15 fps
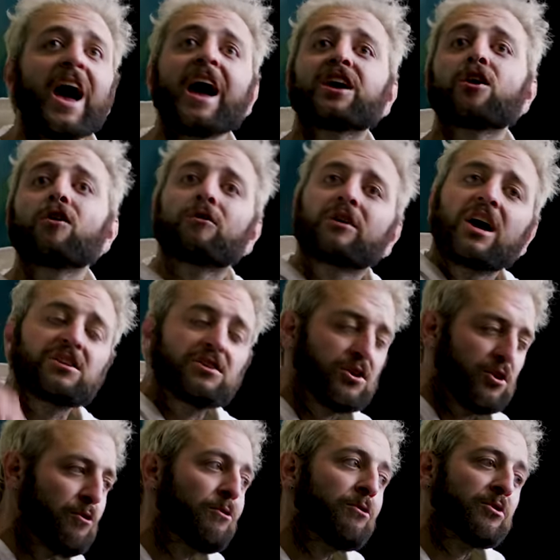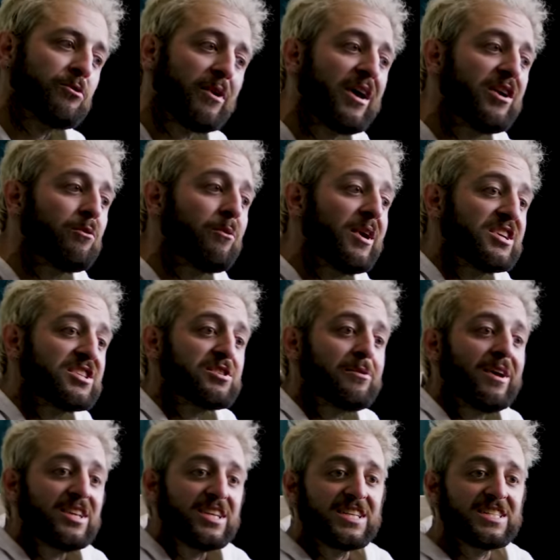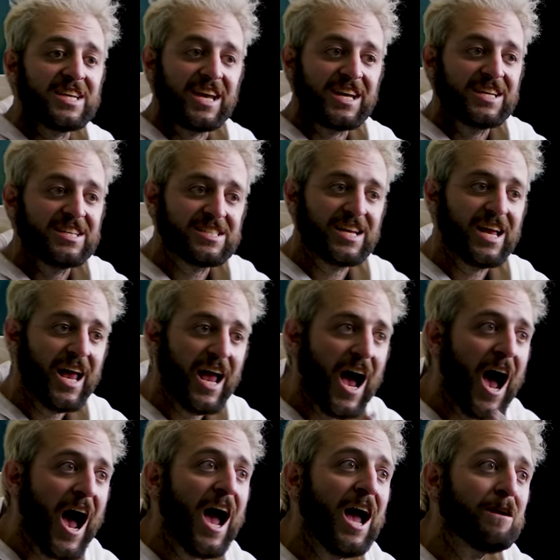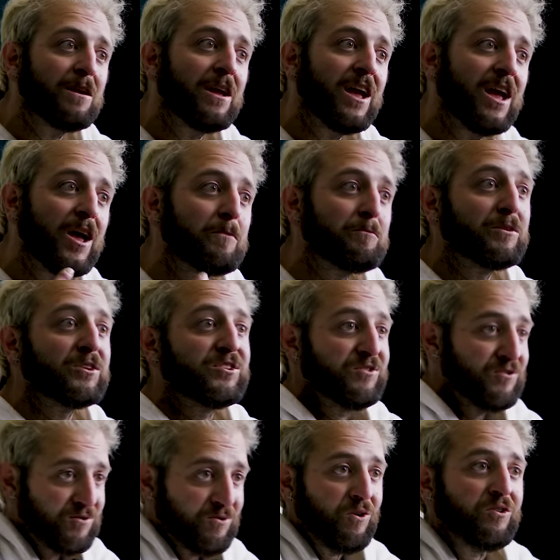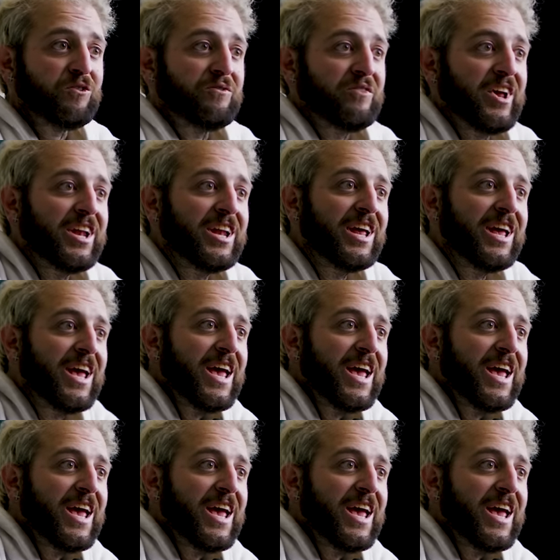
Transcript: I go cut the cord right away so at least I can say I am in control of it.